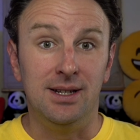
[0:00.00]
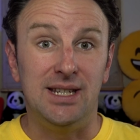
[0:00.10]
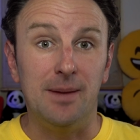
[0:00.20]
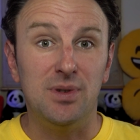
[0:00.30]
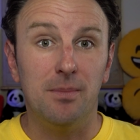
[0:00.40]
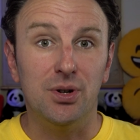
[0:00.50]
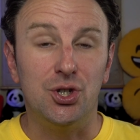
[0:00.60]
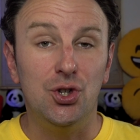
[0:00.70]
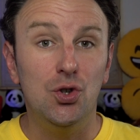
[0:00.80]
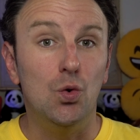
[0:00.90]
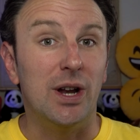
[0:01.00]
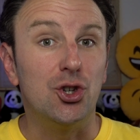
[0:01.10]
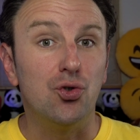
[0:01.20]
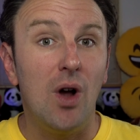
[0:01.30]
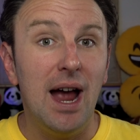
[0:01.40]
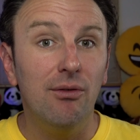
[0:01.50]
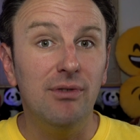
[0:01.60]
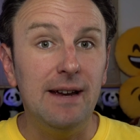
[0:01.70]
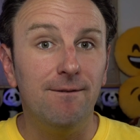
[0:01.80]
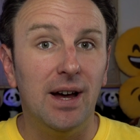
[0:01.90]
Tip number two, try
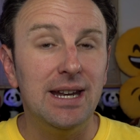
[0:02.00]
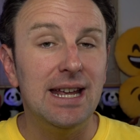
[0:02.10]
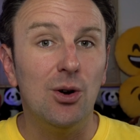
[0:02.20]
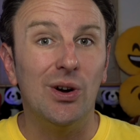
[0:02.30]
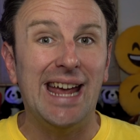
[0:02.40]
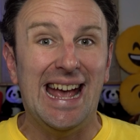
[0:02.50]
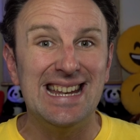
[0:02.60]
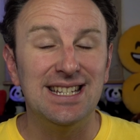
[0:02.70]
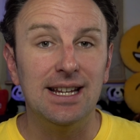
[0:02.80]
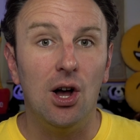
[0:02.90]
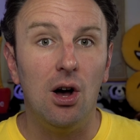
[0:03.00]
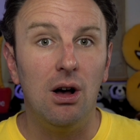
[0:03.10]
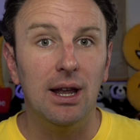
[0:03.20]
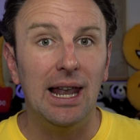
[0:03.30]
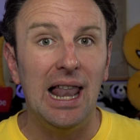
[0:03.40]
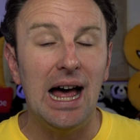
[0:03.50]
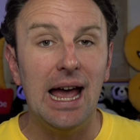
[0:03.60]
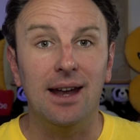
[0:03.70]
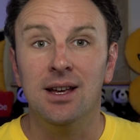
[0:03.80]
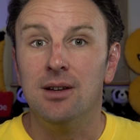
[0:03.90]
refunding or canceling
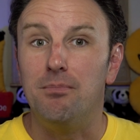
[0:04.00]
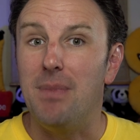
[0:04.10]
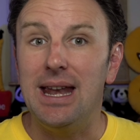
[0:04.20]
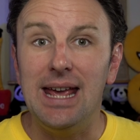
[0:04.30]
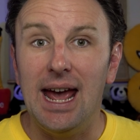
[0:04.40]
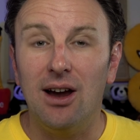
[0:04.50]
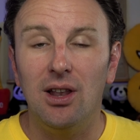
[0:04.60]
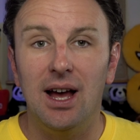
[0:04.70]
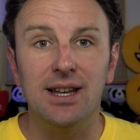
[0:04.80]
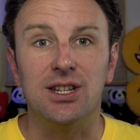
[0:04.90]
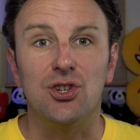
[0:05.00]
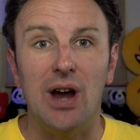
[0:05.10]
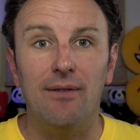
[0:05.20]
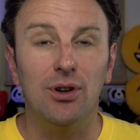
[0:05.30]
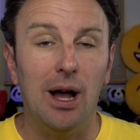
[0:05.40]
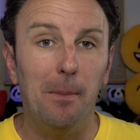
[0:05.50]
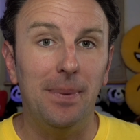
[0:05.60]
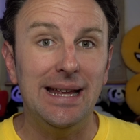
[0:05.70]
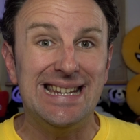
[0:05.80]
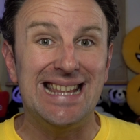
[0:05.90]
online. Many airlines and travel
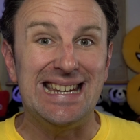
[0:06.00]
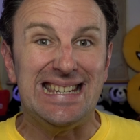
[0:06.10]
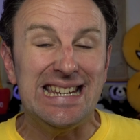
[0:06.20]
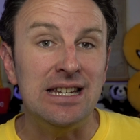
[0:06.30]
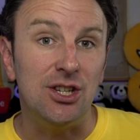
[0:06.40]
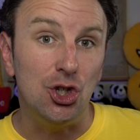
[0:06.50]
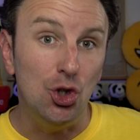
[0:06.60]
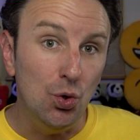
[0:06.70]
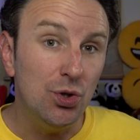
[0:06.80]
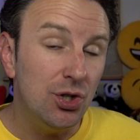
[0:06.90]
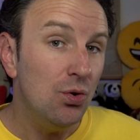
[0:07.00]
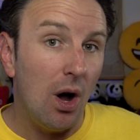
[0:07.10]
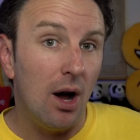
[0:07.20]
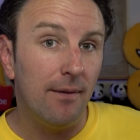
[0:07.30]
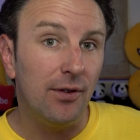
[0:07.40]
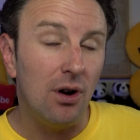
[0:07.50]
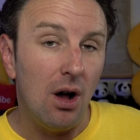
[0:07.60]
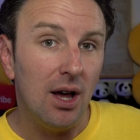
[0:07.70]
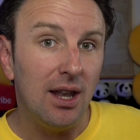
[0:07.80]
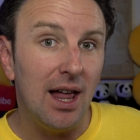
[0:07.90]
companies that didn't used to offer
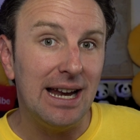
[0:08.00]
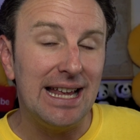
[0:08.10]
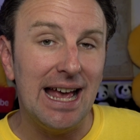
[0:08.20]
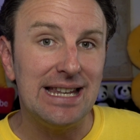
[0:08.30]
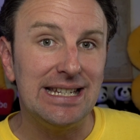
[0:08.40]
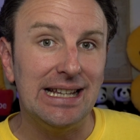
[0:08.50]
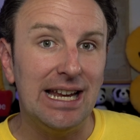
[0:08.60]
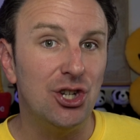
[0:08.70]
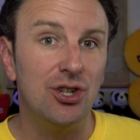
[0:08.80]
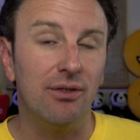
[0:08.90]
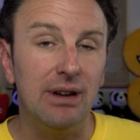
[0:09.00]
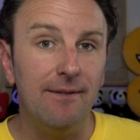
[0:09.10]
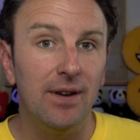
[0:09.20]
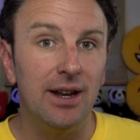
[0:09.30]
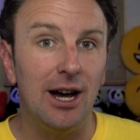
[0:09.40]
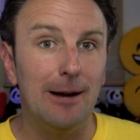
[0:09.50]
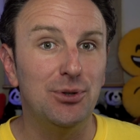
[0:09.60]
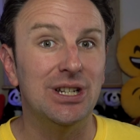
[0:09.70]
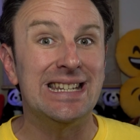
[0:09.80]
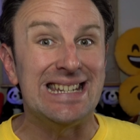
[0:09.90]
online cancellation and refund
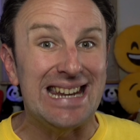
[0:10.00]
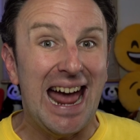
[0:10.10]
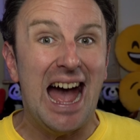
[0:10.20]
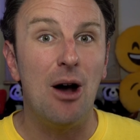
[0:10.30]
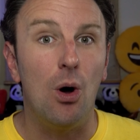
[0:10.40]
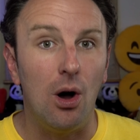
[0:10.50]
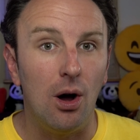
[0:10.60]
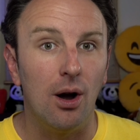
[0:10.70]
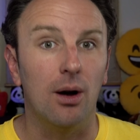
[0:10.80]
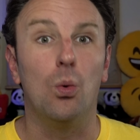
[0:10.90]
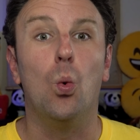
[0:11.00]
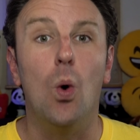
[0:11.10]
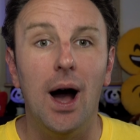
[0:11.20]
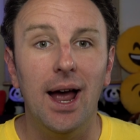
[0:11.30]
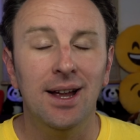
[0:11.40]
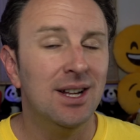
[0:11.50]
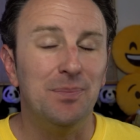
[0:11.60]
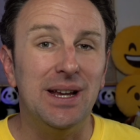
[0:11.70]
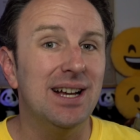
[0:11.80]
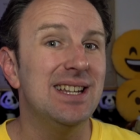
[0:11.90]
options now are. Why?
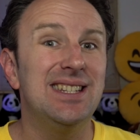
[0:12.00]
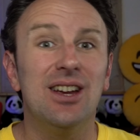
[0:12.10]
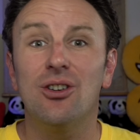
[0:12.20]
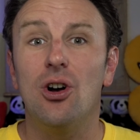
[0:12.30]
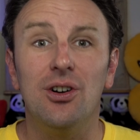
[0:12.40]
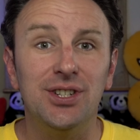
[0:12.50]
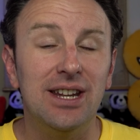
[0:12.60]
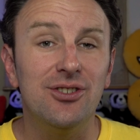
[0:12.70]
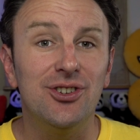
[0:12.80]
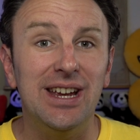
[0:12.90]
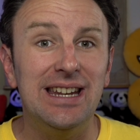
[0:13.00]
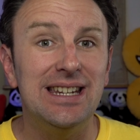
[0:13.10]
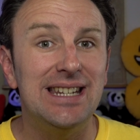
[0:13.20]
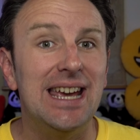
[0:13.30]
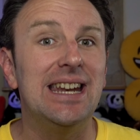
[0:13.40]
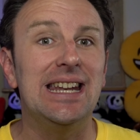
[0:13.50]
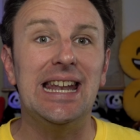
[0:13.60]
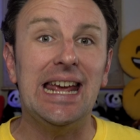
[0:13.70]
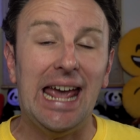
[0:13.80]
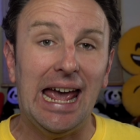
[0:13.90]
Because their call centers are inundated
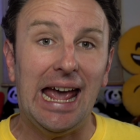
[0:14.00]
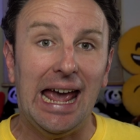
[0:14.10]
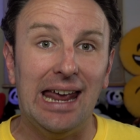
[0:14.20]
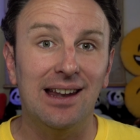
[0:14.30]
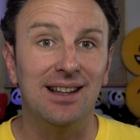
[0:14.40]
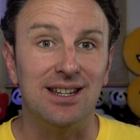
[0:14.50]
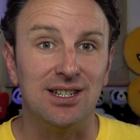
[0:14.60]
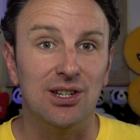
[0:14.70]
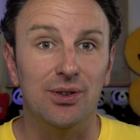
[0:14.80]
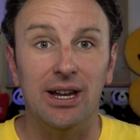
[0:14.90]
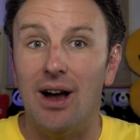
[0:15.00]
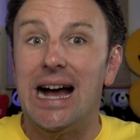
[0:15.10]
and they can't handle it, so their